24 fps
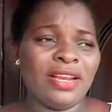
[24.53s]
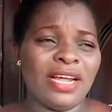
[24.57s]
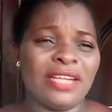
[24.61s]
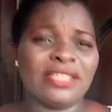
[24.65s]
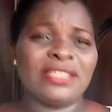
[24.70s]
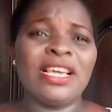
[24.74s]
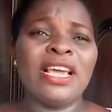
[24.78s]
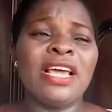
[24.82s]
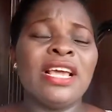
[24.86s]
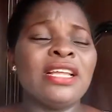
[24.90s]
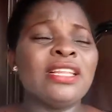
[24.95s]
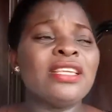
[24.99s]
That
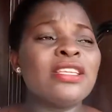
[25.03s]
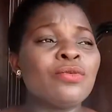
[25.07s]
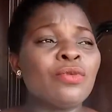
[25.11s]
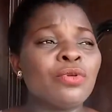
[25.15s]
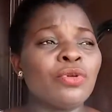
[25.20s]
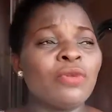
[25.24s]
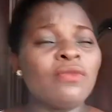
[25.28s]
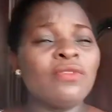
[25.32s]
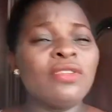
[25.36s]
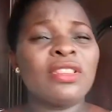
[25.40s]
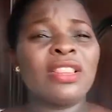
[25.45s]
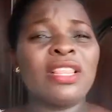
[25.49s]
this is
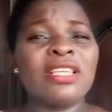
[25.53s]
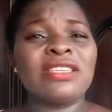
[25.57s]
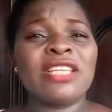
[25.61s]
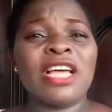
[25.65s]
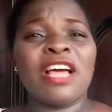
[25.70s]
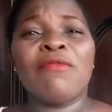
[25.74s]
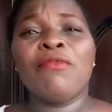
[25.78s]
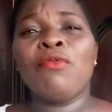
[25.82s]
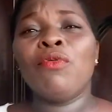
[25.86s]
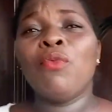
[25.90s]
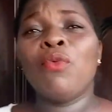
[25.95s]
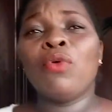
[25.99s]
one of the things
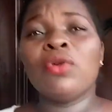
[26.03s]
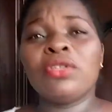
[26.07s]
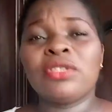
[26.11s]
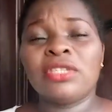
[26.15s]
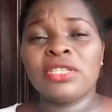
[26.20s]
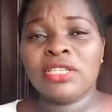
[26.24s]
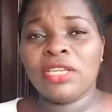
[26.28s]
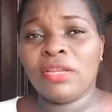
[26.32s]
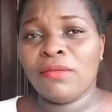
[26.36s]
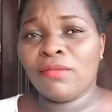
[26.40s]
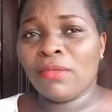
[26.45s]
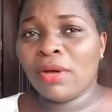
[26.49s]
I'll be
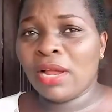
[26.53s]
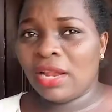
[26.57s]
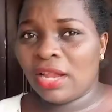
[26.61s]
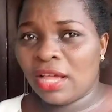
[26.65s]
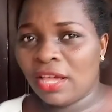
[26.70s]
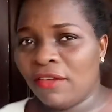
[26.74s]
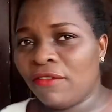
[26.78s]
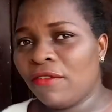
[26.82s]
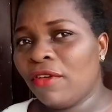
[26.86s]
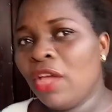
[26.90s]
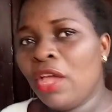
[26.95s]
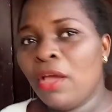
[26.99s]
wanting in my
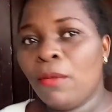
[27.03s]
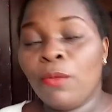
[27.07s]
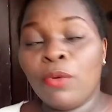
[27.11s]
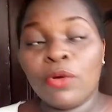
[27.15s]
life.